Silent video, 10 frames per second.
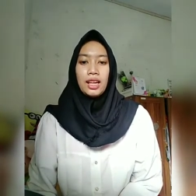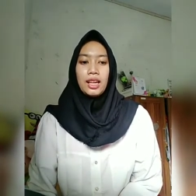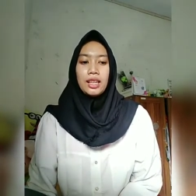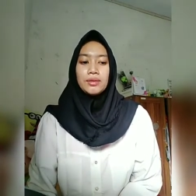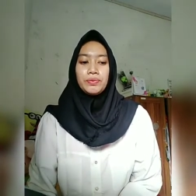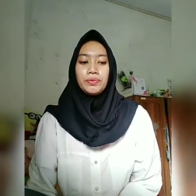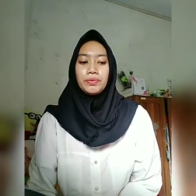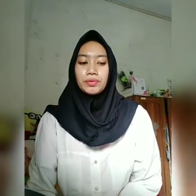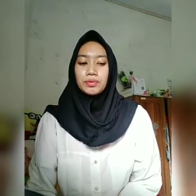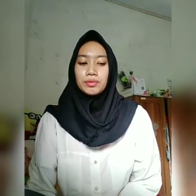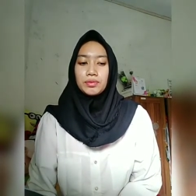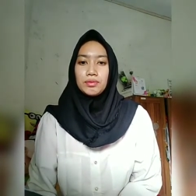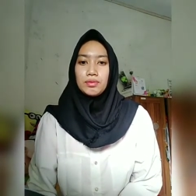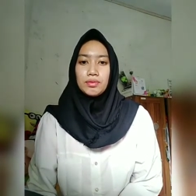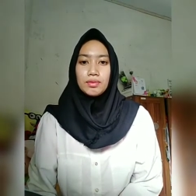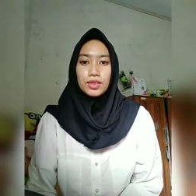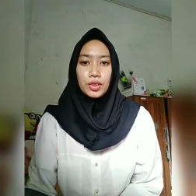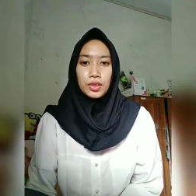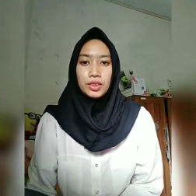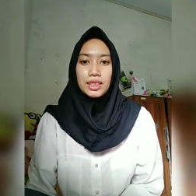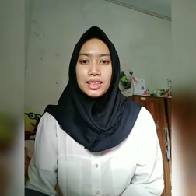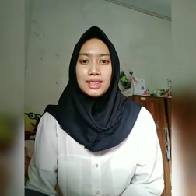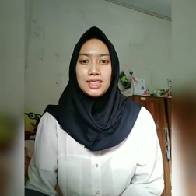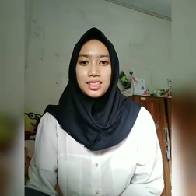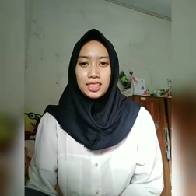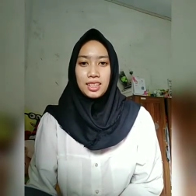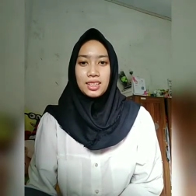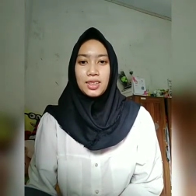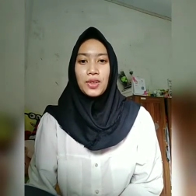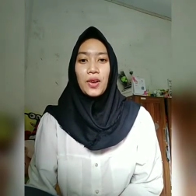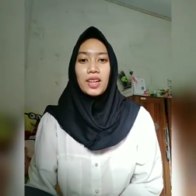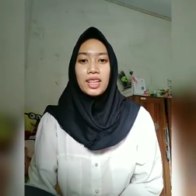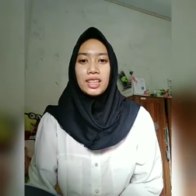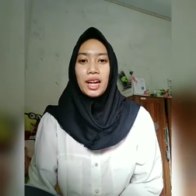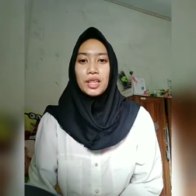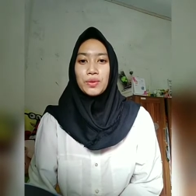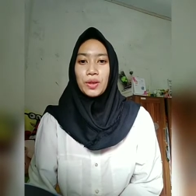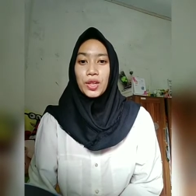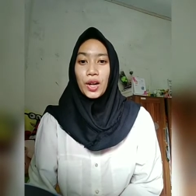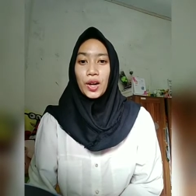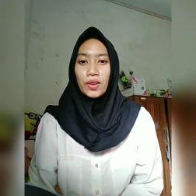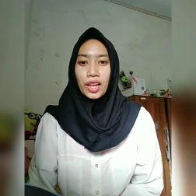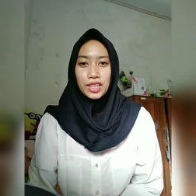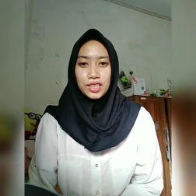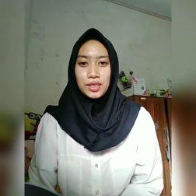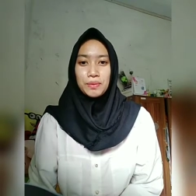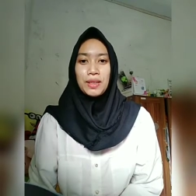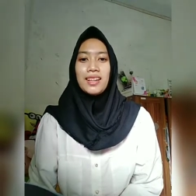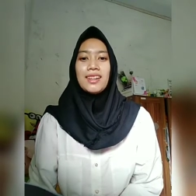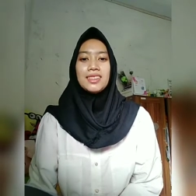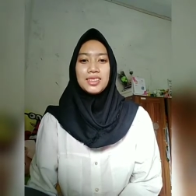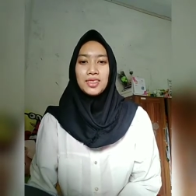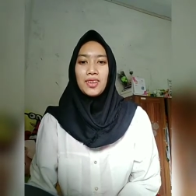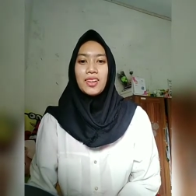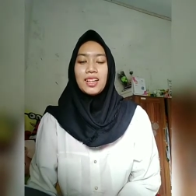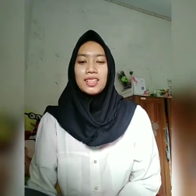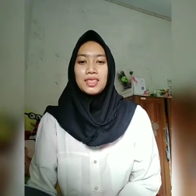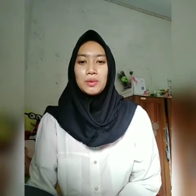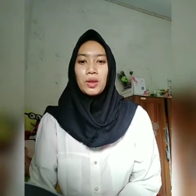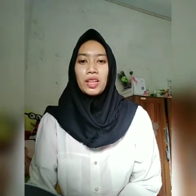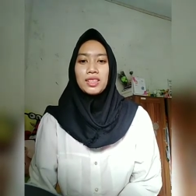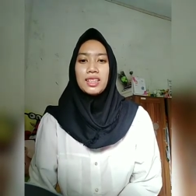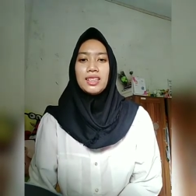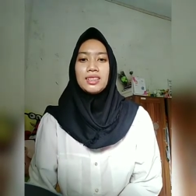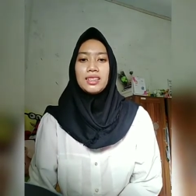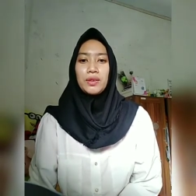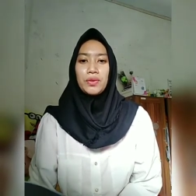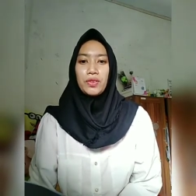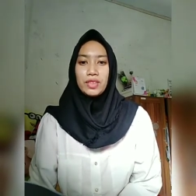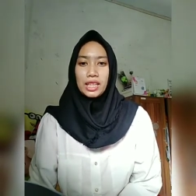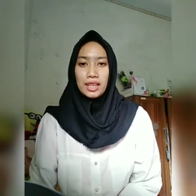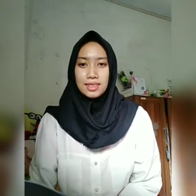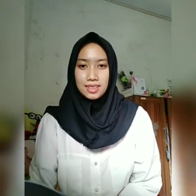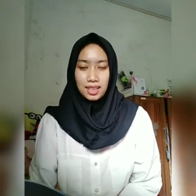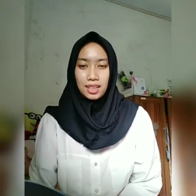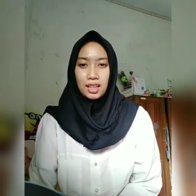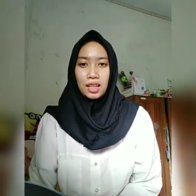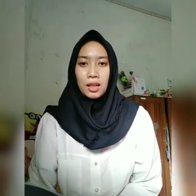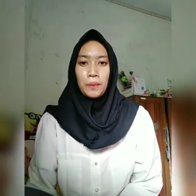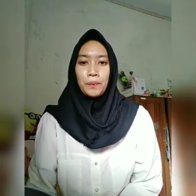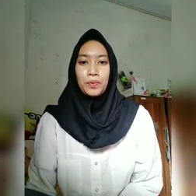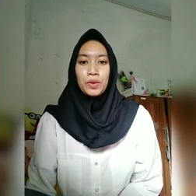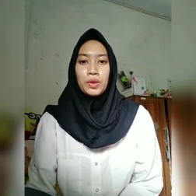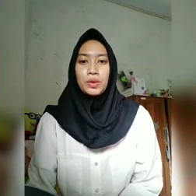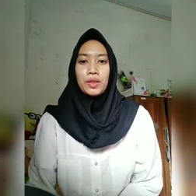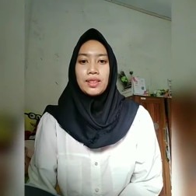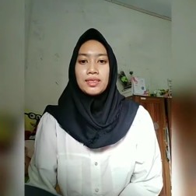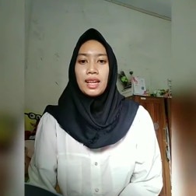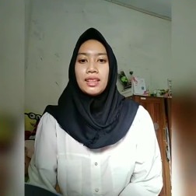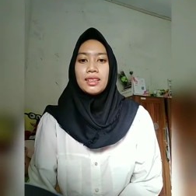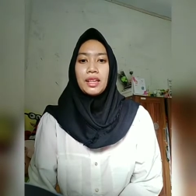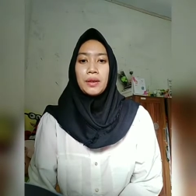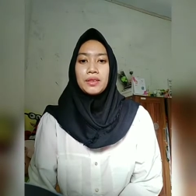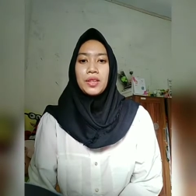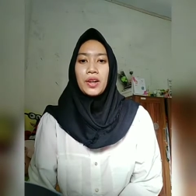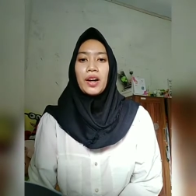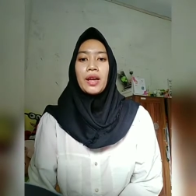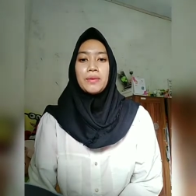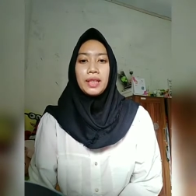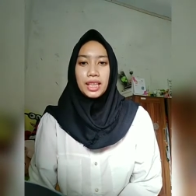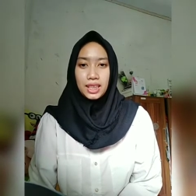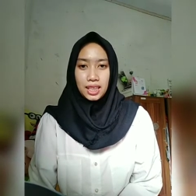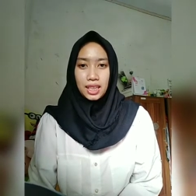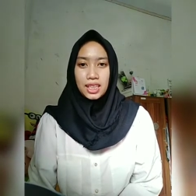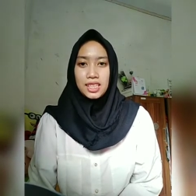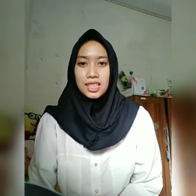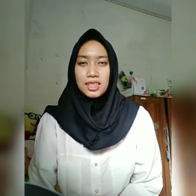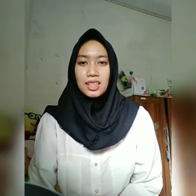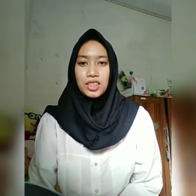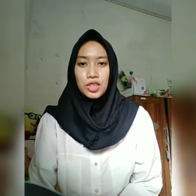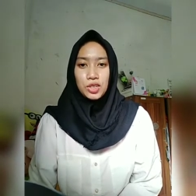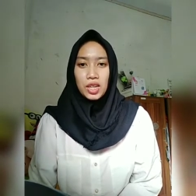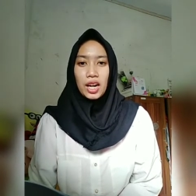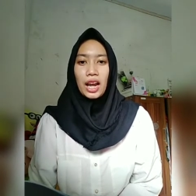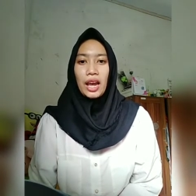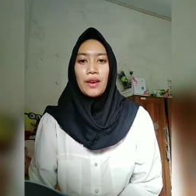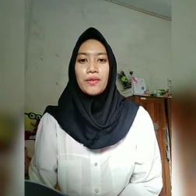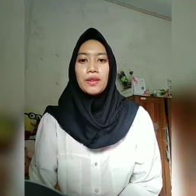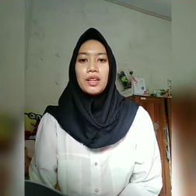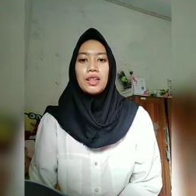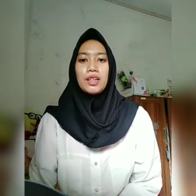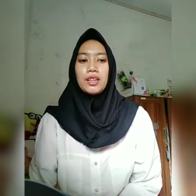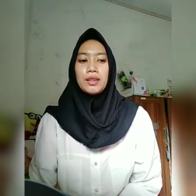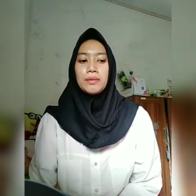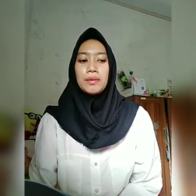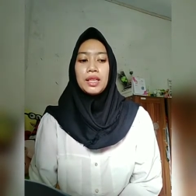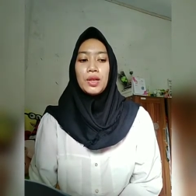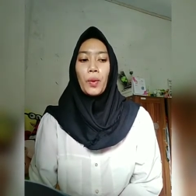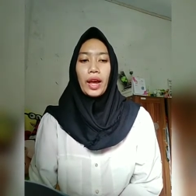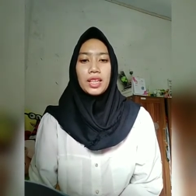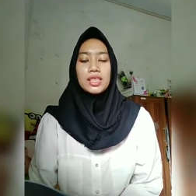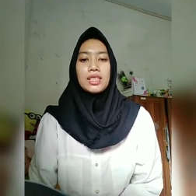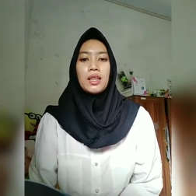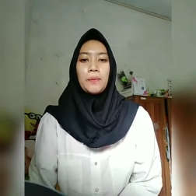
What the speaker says: And the role the teacher not only transfer the knowledge but also stimulating the proficiency. To excite their ability, the teacher have many ways.